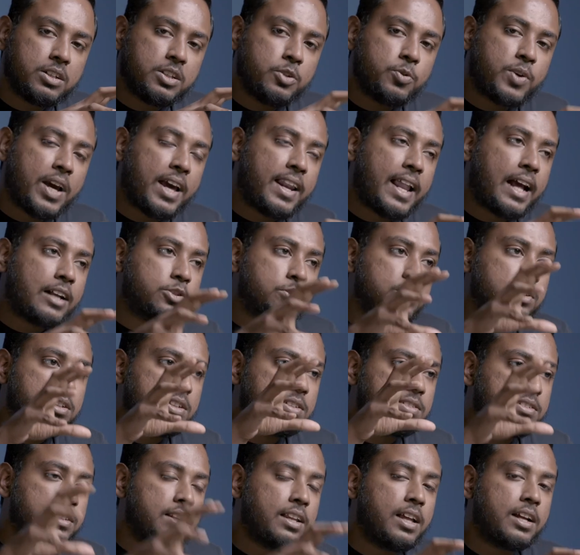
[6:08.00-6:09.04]
you can actually
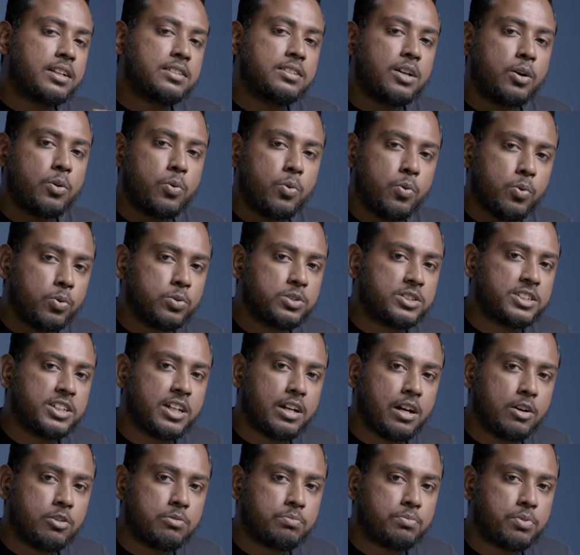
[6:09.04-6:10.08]
select the whole
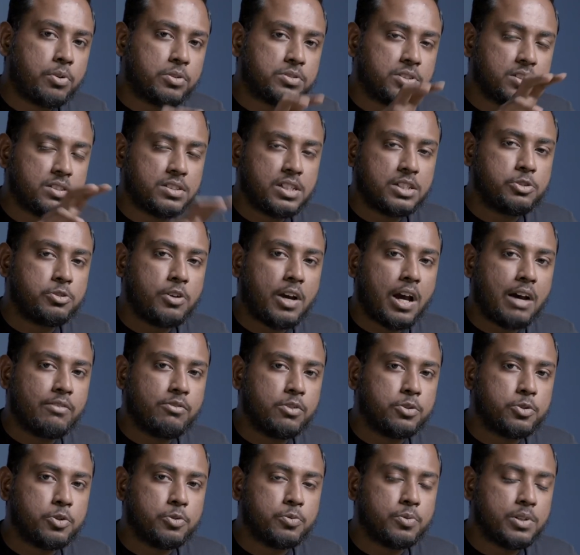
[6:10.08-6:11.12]
checkout process that you have
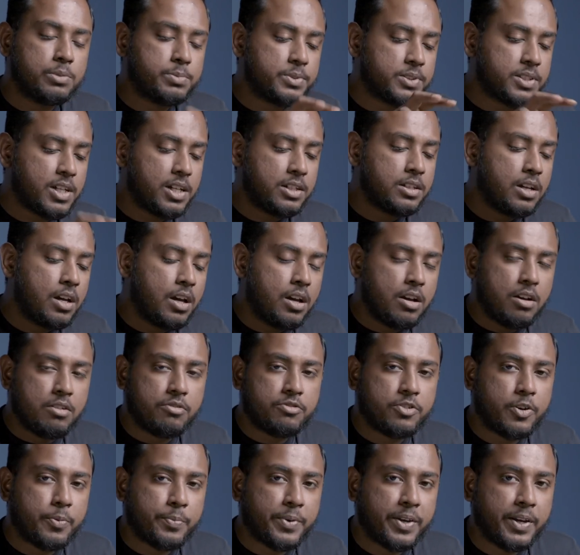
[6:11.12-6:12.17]
on your website
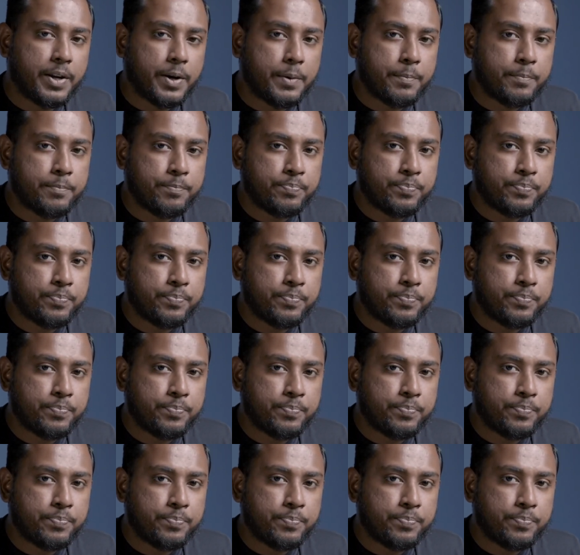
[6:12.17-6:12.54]
from here.